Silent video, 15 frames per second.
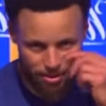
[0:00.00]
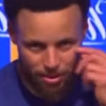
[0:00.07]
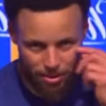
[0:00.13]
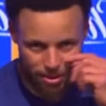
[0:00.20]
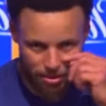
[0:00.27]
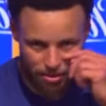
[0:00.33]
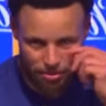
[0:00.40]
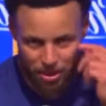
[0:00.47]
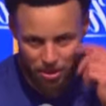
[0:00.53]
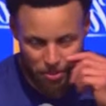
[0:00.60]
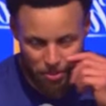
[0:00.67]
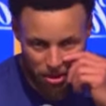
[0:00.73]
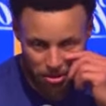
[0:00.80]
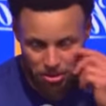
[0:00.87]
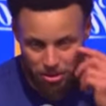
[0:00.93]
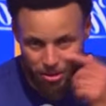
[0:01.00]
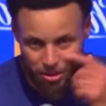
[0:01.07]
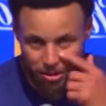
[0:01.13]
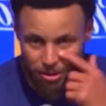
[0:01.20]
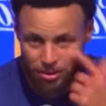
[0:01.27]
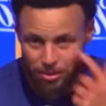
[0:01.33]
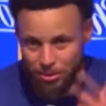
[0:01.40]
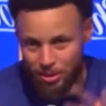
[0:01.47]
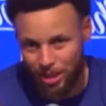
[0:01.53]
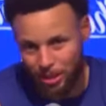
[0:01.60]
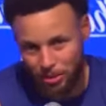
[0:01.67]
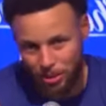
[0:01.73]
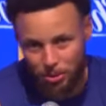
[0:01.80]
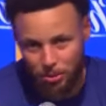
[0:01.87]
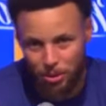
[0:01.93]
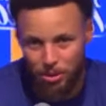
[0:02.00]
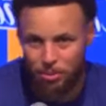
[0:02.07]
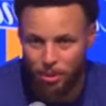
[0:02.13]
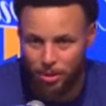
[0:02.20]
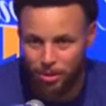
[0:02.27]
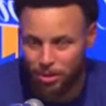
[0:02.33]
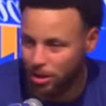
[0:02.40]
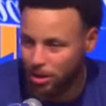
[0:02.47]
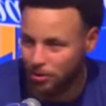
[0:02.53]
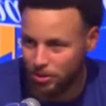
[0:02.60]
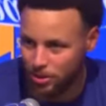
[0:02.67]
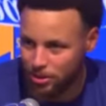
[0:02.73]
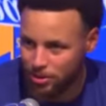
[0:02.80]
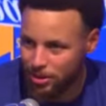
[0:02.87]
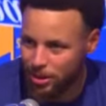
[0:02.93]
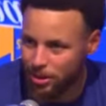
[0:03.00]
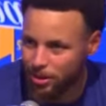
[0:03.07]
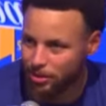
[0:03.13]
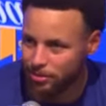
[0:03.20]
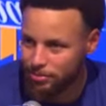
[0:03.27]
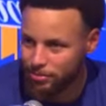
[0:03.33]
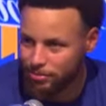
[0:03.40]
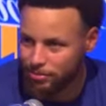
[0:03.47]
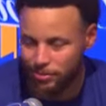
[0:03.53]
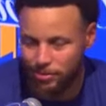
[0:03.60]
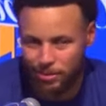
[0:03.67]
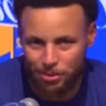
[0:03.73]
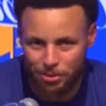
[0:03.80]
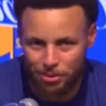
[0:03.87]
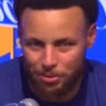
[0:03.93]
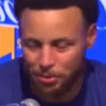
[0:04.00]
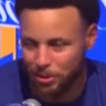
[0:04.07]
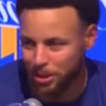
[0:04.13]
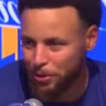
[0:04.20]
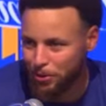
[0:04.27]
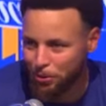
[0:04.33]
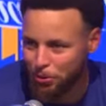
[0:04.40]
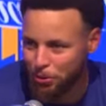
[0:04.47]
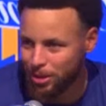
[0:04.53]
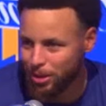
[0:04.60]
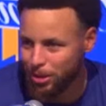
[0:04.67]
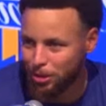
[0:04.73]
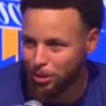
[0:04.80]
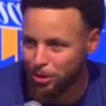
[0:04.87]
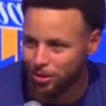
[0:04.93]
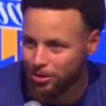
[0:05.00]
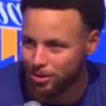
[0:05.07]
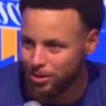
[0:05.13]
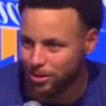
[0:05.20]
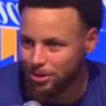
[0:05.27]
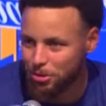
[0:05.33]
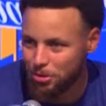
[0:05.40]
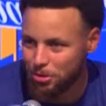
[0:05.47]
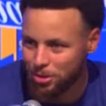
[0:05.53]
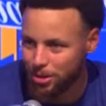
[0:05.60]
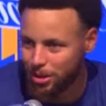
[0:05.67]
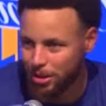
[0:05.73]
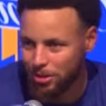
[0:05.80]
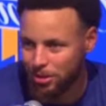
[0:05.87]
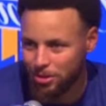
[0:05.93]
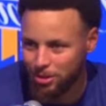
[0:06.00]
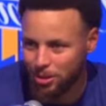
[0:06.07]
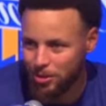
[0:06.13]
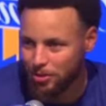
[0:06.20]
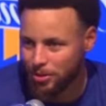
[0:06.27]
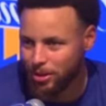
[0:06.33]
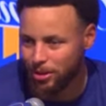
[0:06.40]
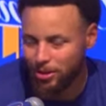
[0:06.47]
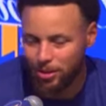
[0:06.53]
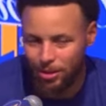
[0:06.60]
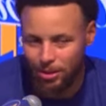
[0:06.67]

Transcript: the big picture, we're not really worried about the offensive side. We never really are. It's usually the other stuff that